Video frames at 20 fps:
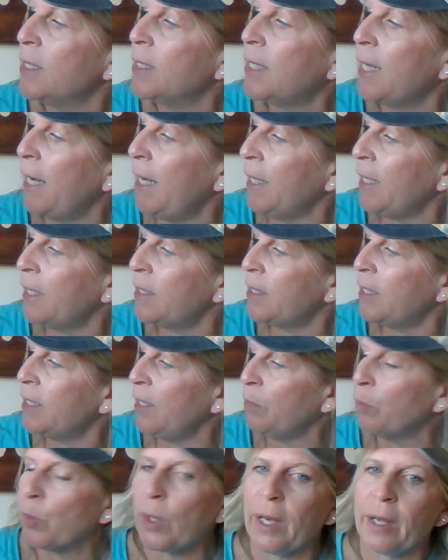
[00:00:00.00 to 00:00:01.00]
Take a
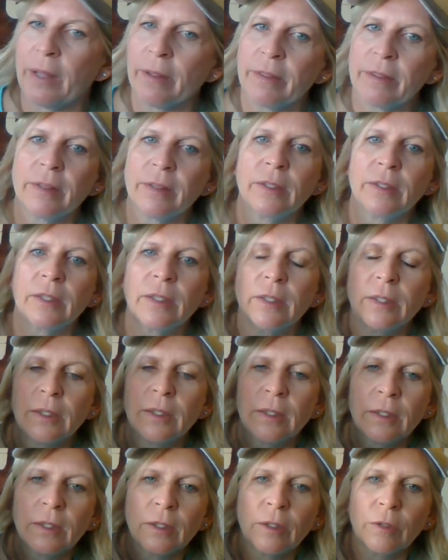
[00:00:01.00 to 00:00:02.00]
deep breath.
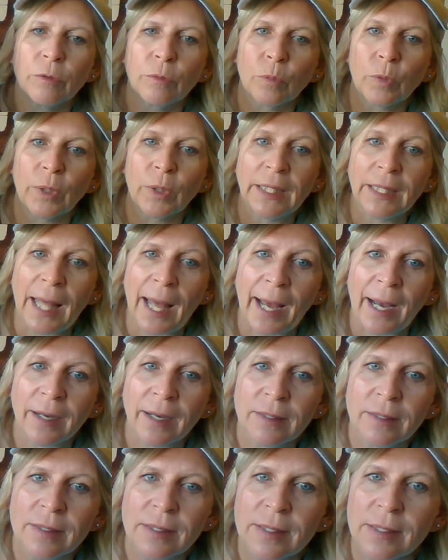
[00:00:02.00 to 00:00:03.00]

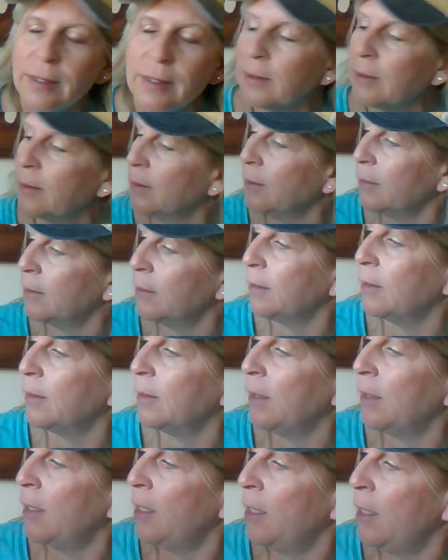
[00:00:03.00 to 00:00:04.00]
Relax.
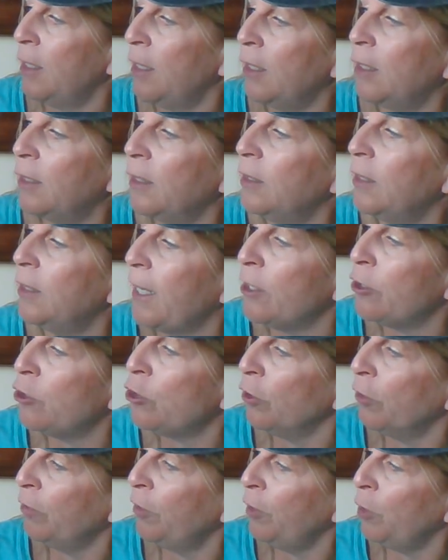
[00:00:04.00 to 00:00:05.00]

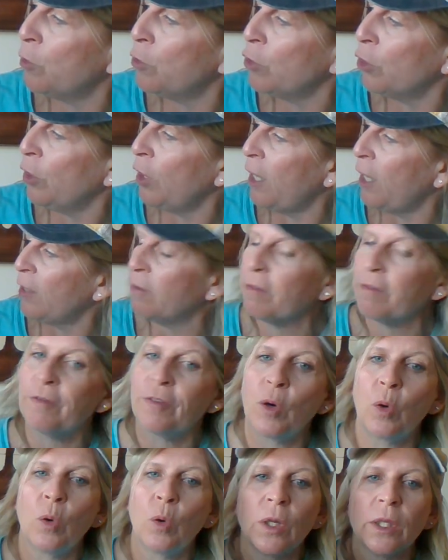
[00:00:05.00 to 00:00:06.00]
Let your future
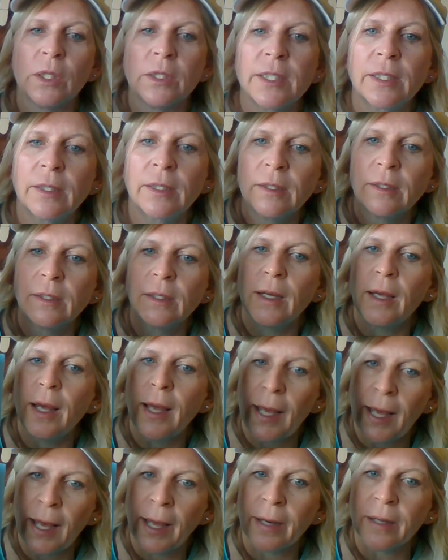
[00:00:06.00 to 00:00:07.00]
unfold
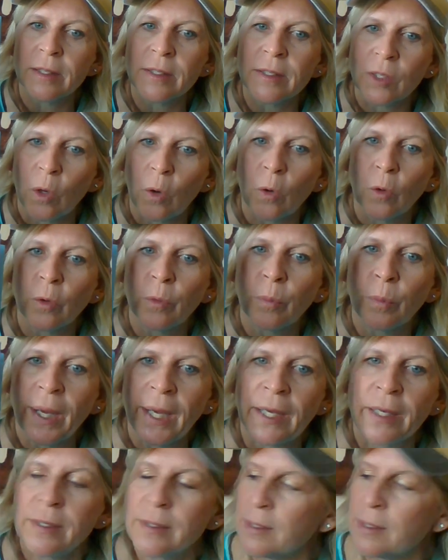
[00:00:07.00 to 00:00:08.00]
at its own
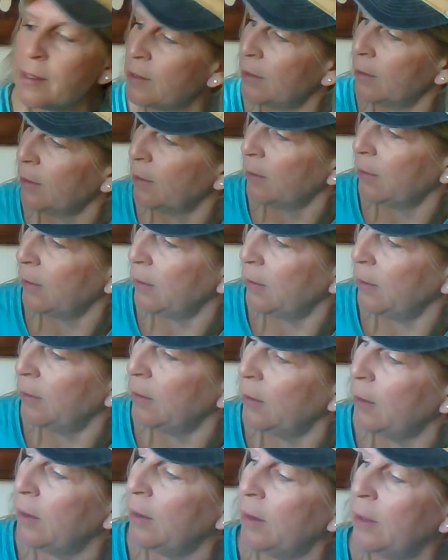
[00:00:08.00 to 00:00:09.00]
pace.
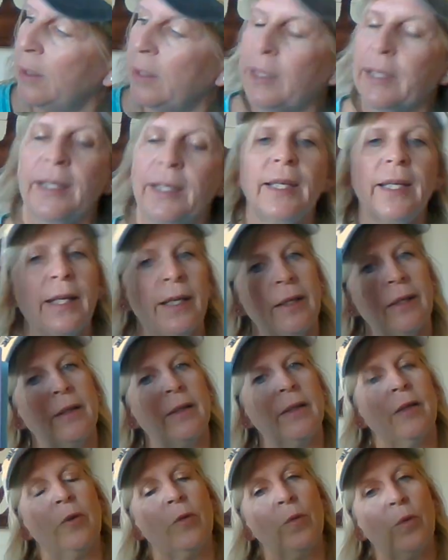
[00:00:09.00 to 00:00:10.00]
It
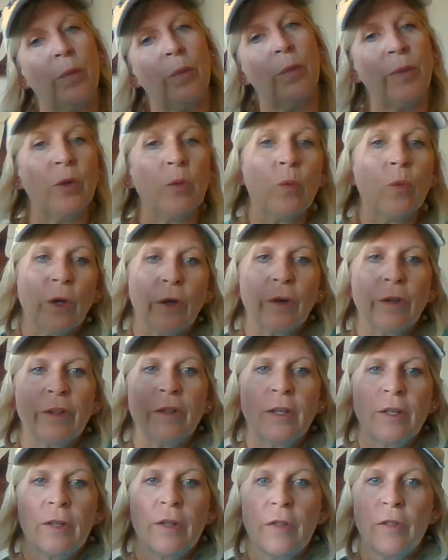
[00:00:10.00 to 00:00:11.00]
will be
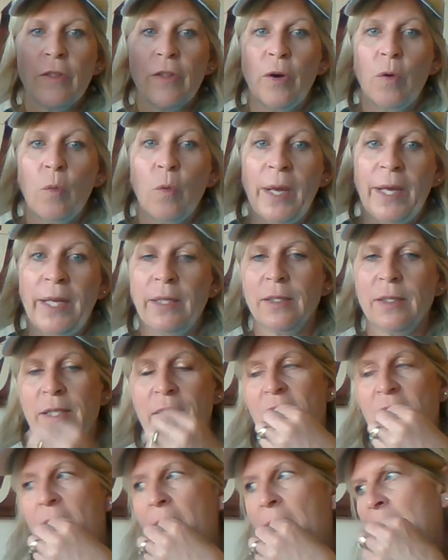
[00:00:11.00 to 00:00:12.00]
worth the wait.